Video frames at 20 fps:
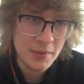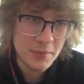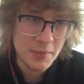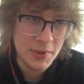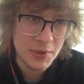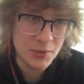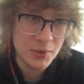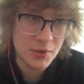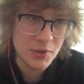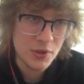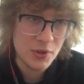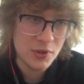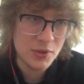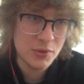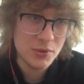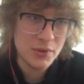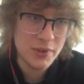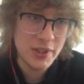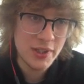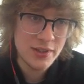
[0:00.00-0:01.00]
By doing
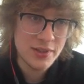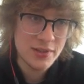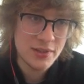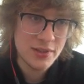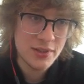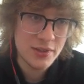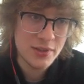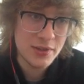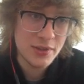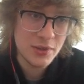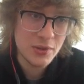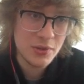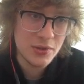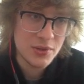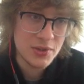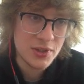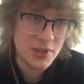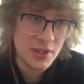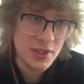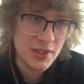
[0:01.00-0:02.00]
cargo test, you'll
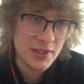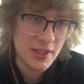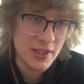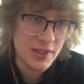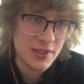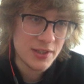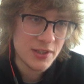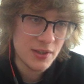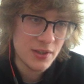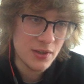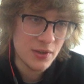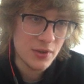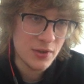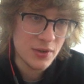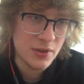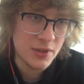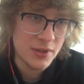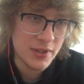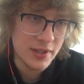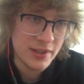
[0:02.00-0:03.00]
see that
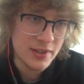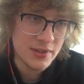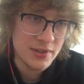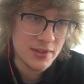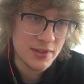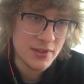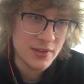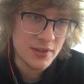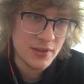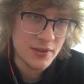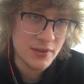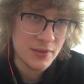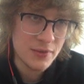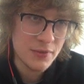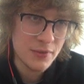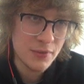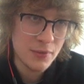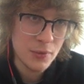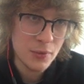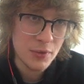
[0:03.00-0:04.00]
our test
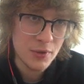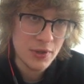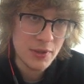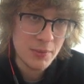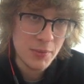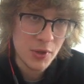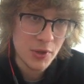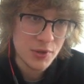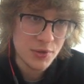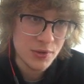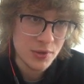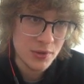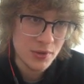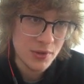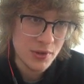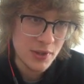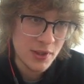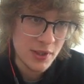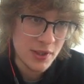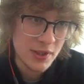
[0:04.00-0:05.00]
for the
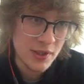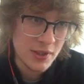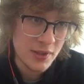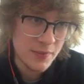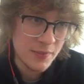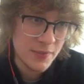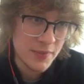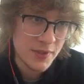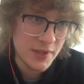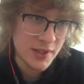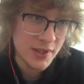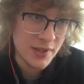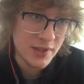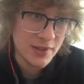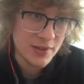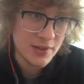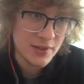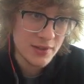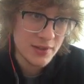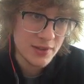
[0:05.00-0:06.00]
module
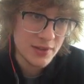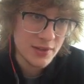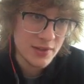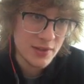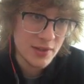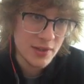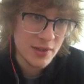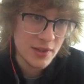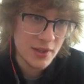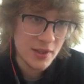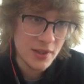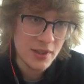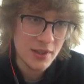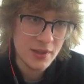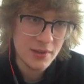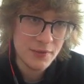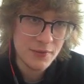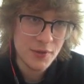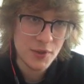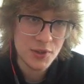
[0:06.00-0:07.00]
tests
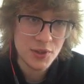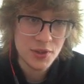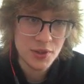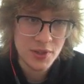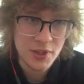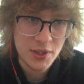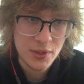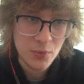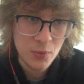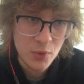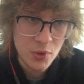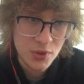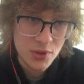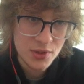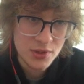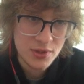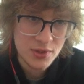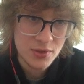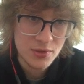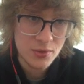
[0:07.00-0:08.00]
function, it
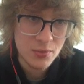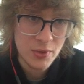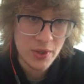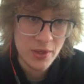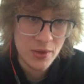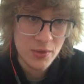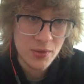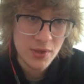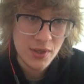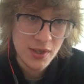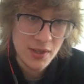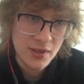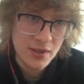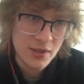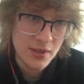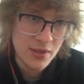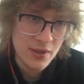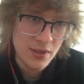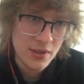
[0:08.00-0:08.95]
works, ran okay.